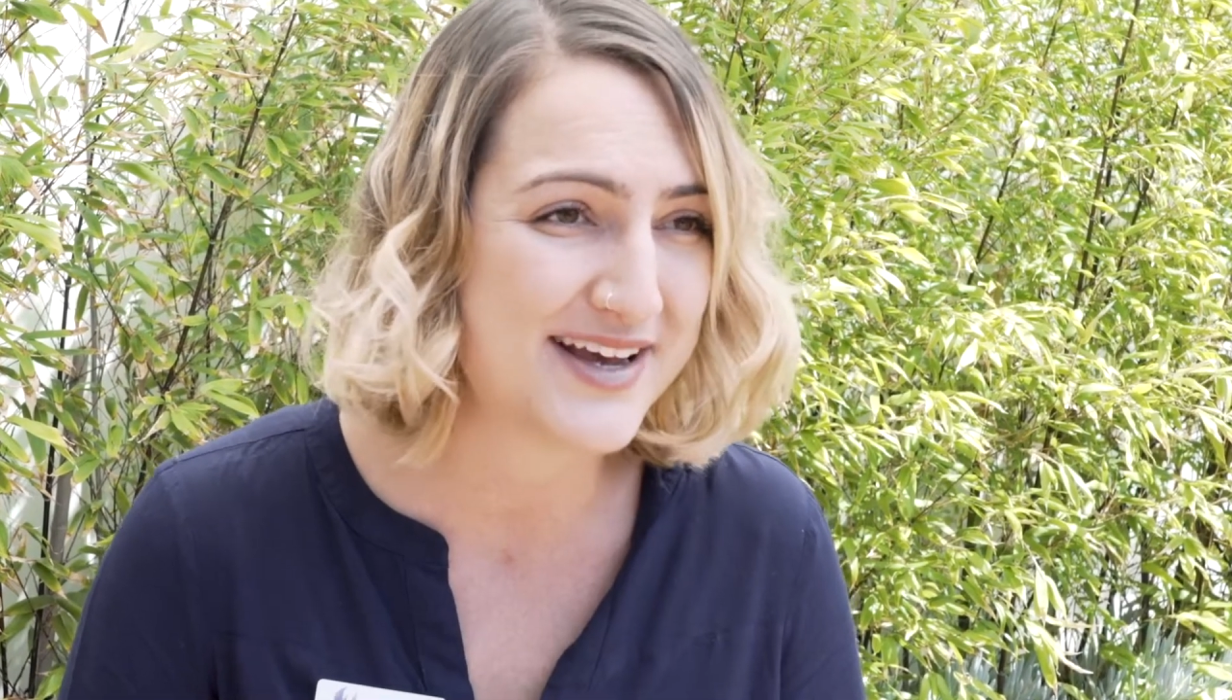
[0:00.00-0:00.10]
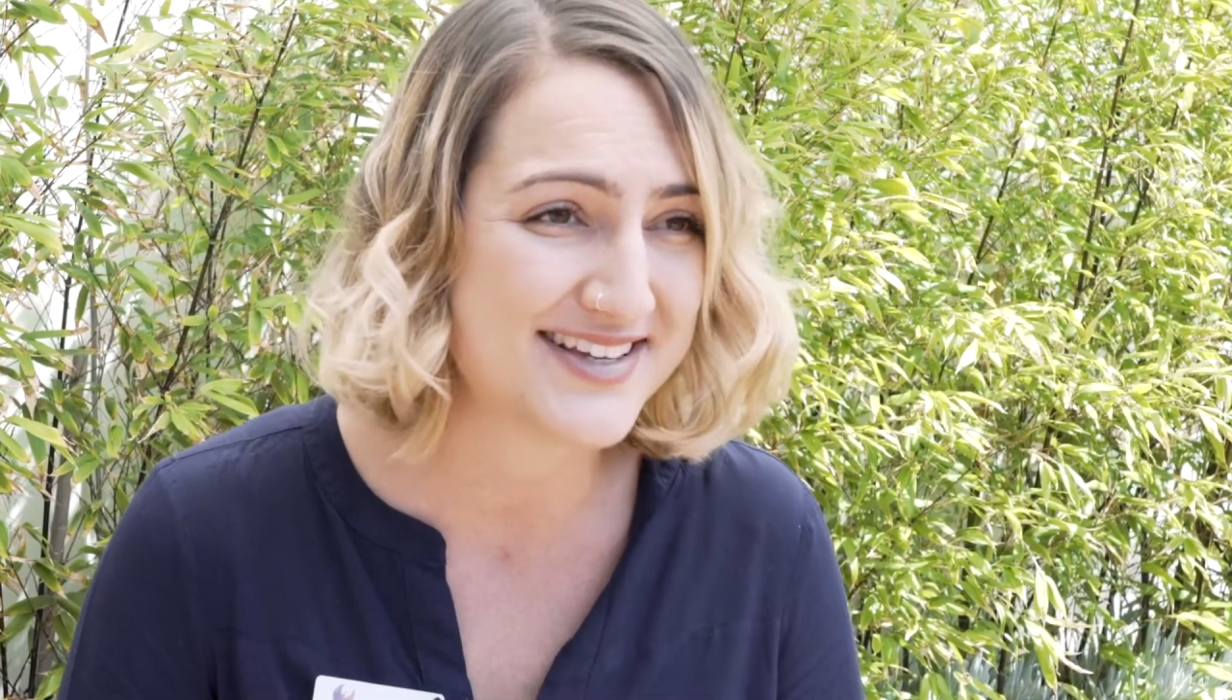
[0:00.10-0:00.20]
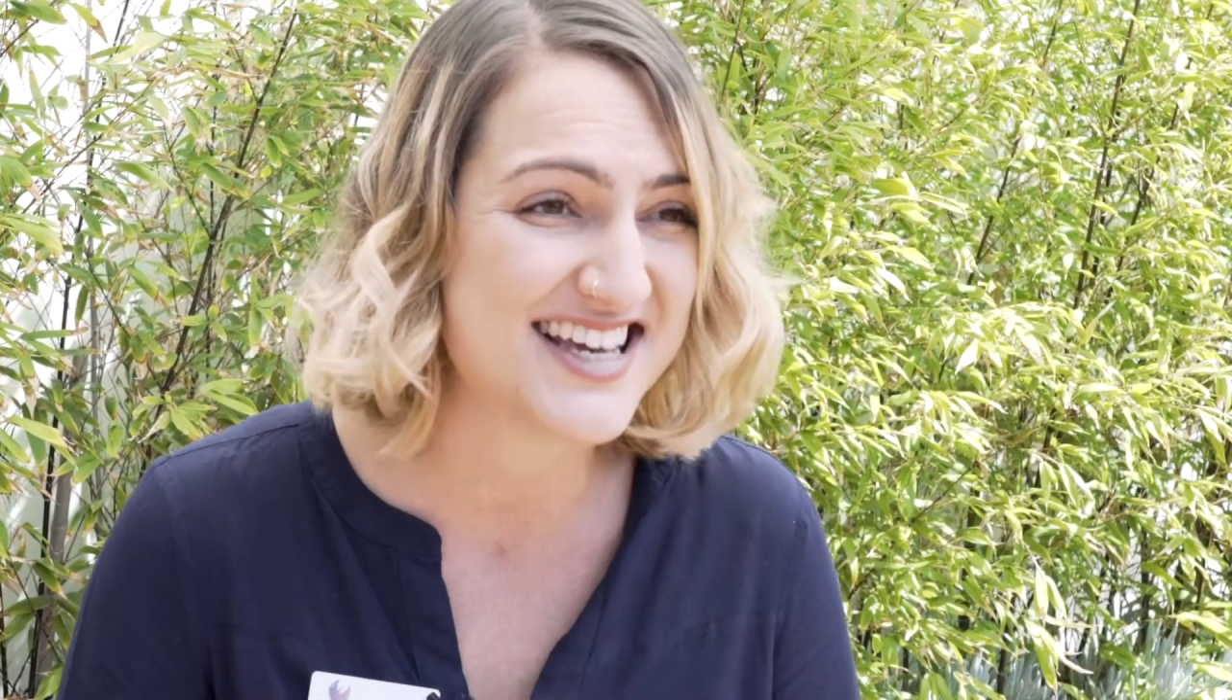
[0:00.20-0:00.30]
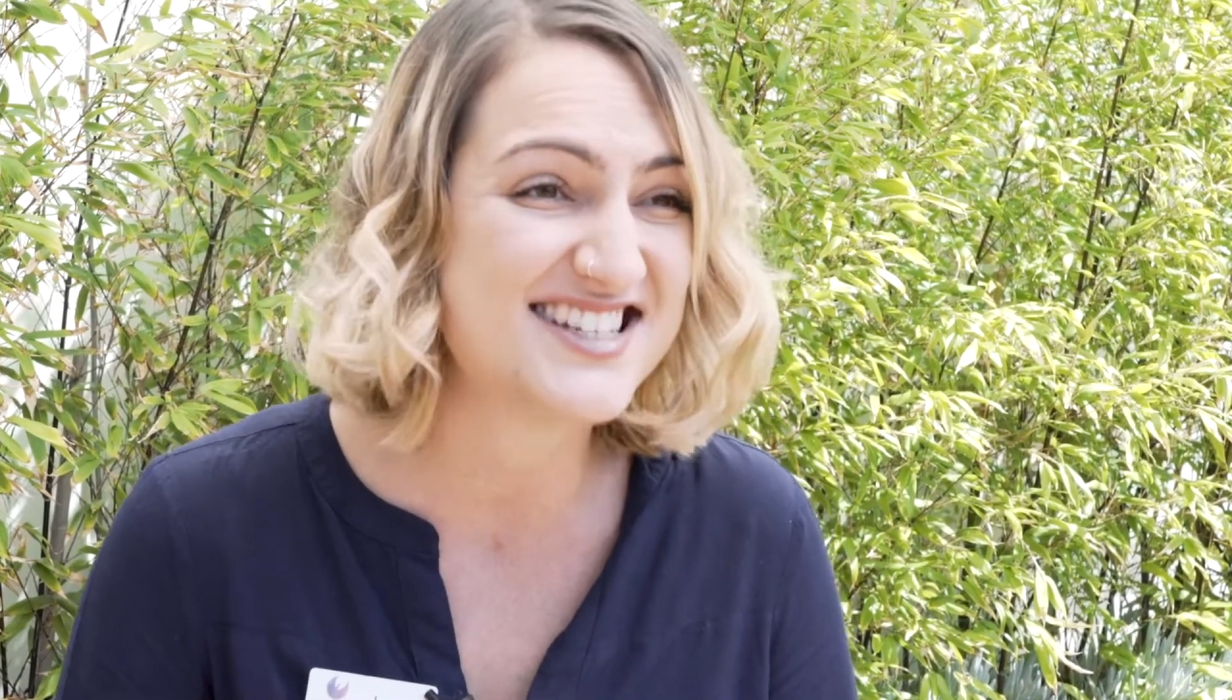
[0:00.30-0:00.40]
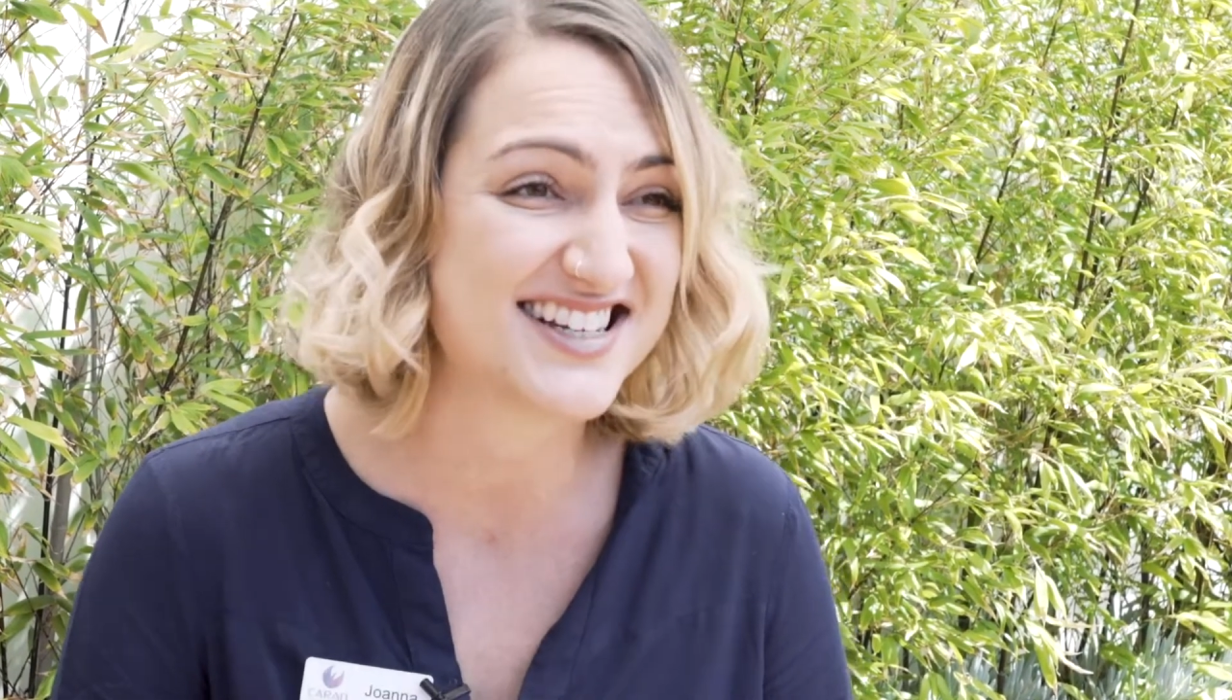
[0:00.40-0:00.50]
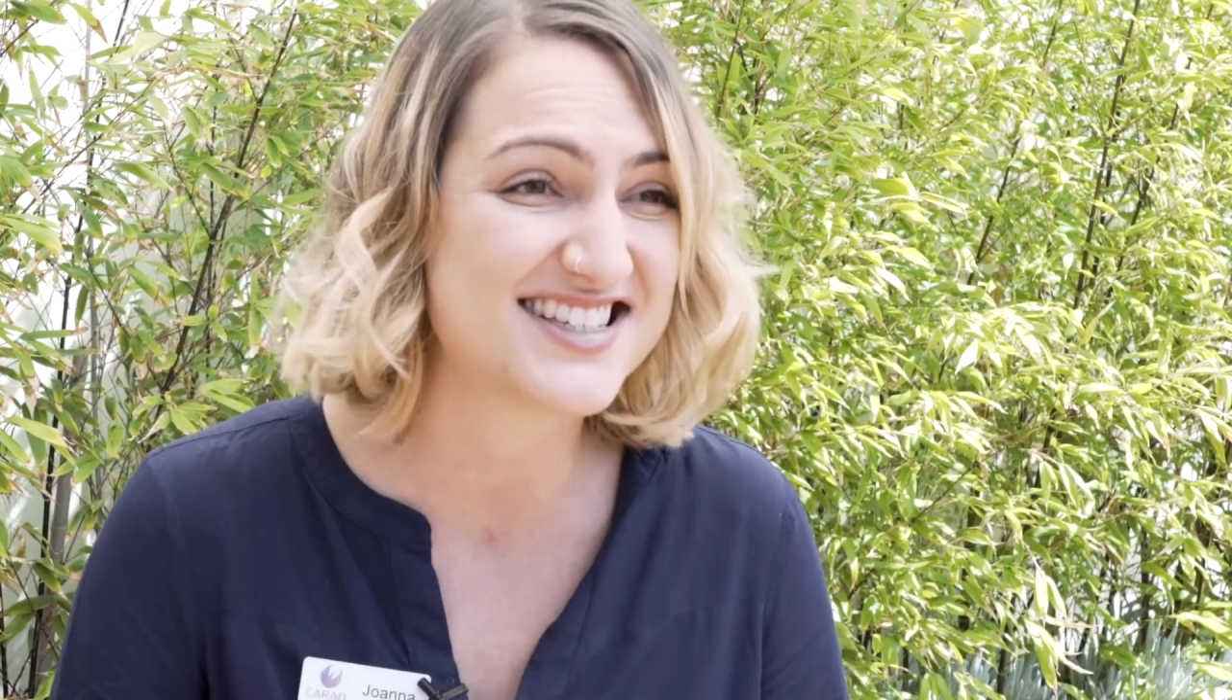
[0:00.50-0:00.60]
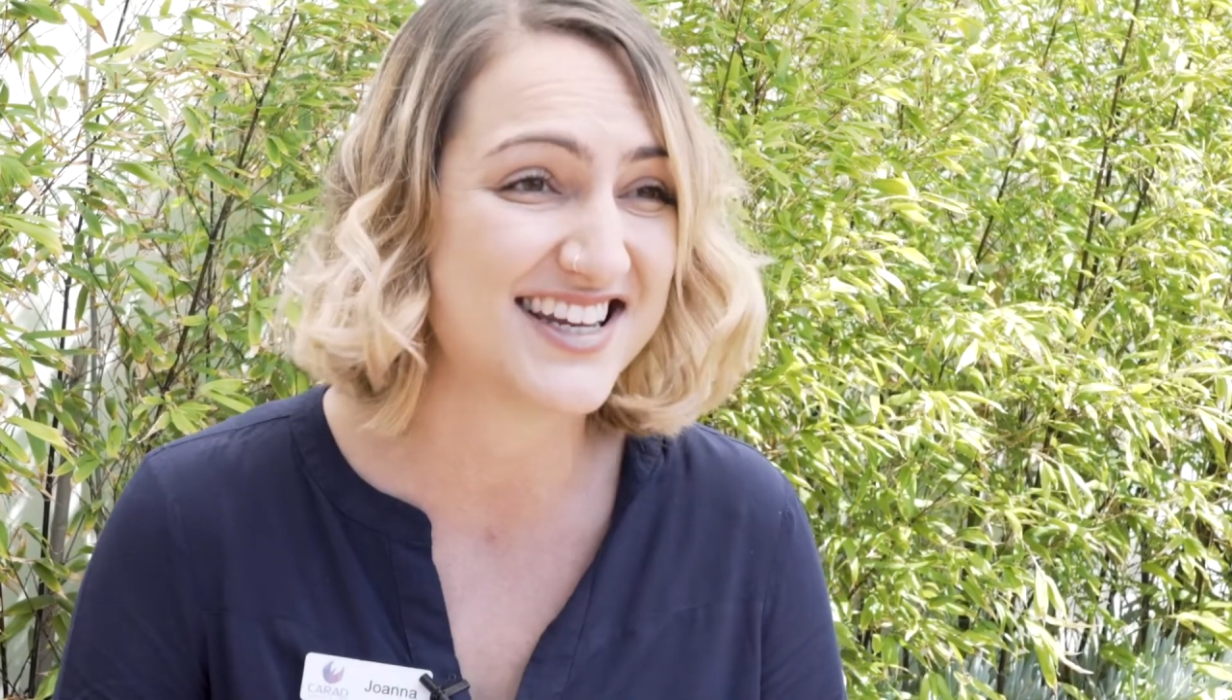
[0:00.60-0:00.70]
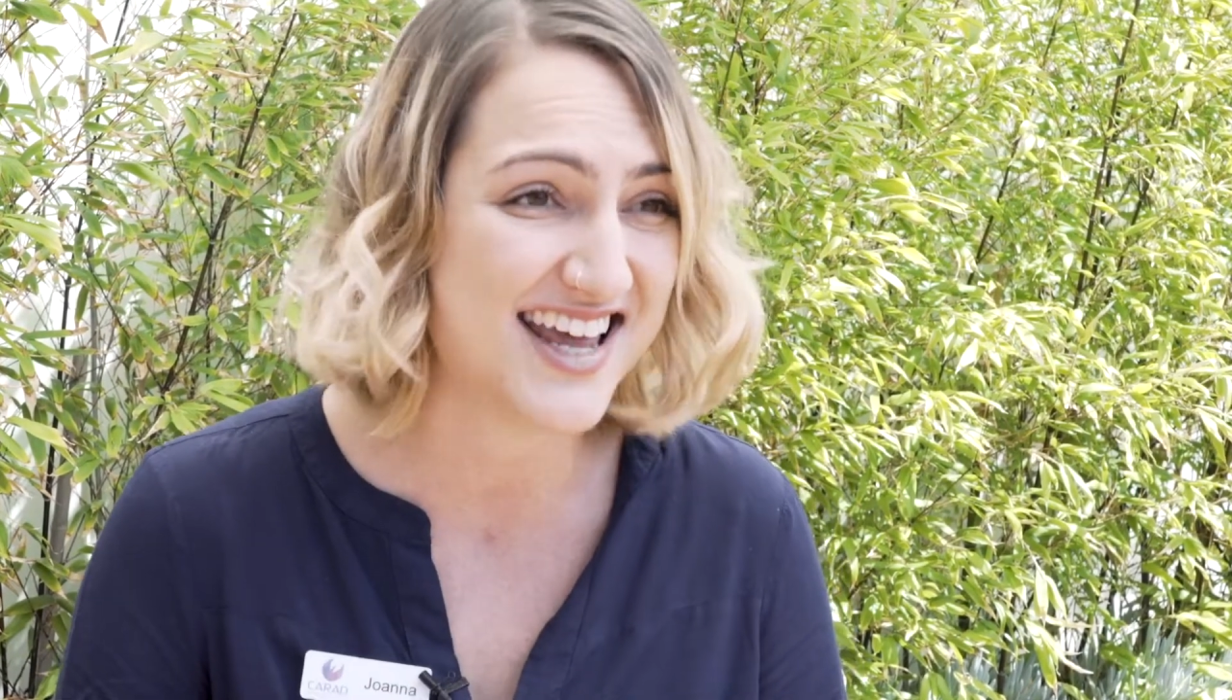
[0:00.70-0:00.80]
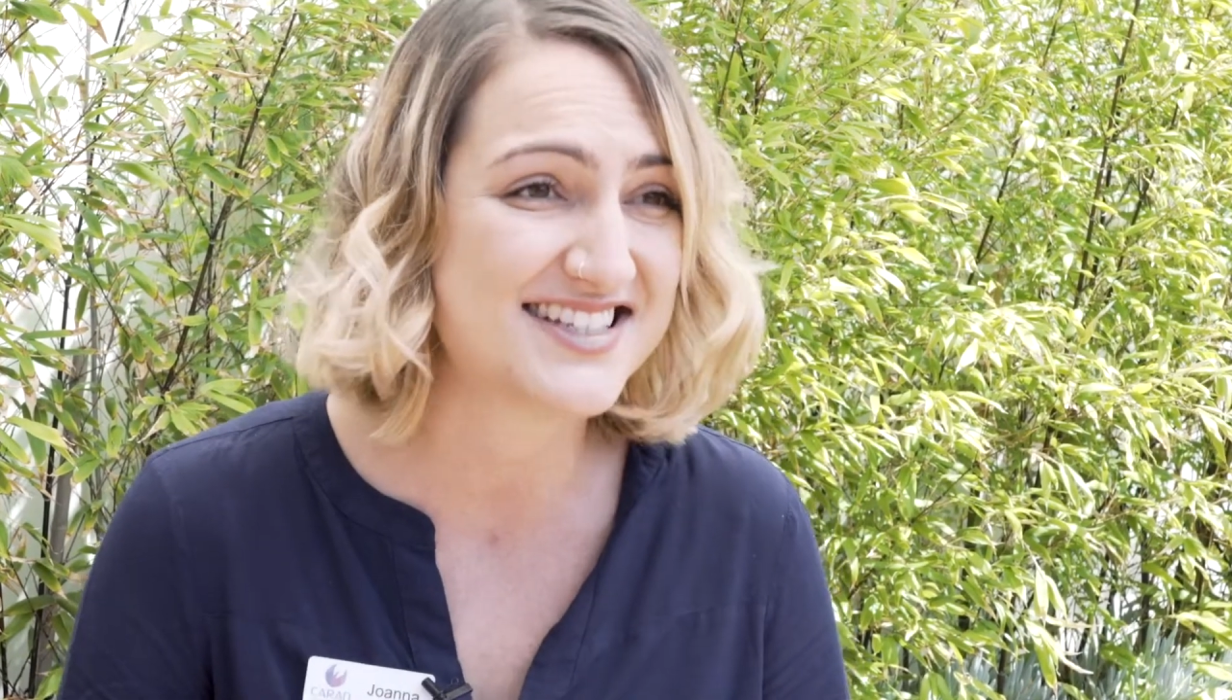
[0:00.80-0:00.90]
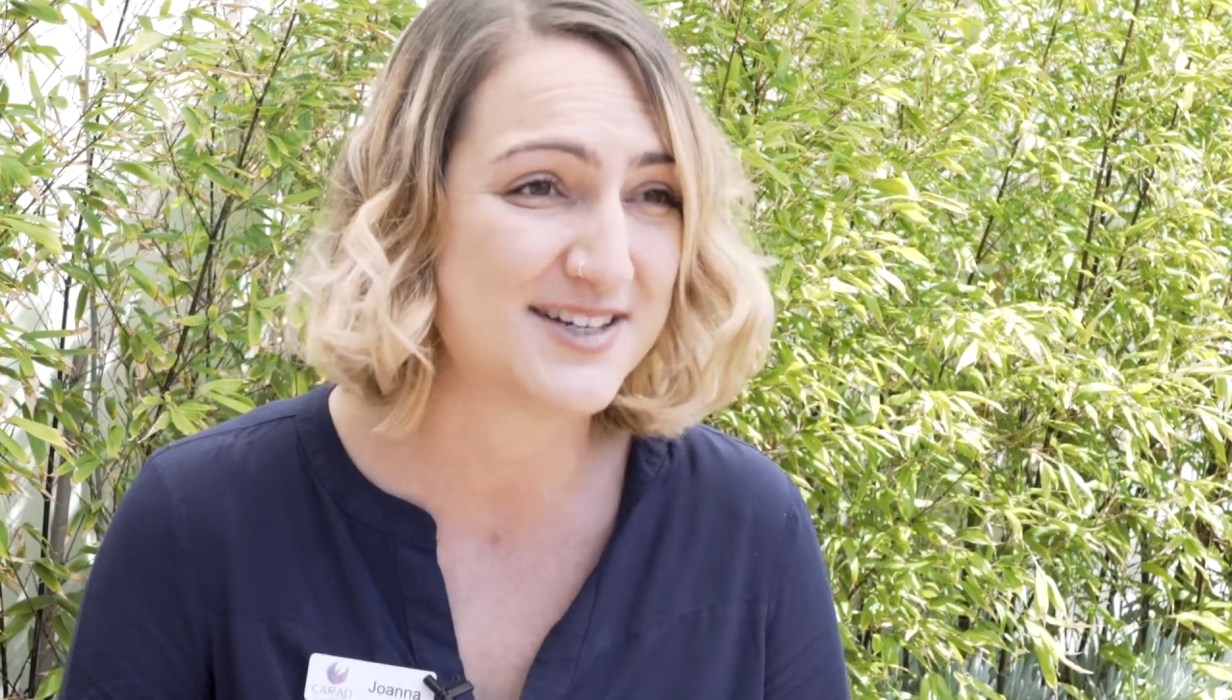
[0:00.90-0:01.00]
because they're just
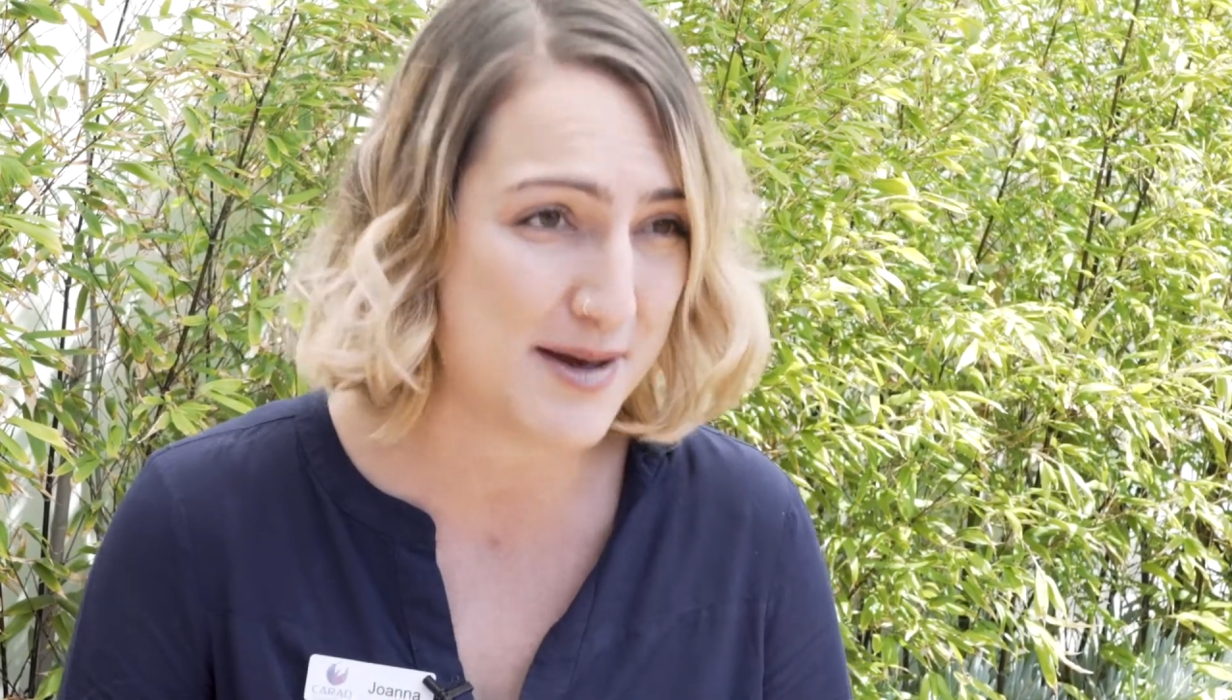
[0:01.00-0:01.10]
connected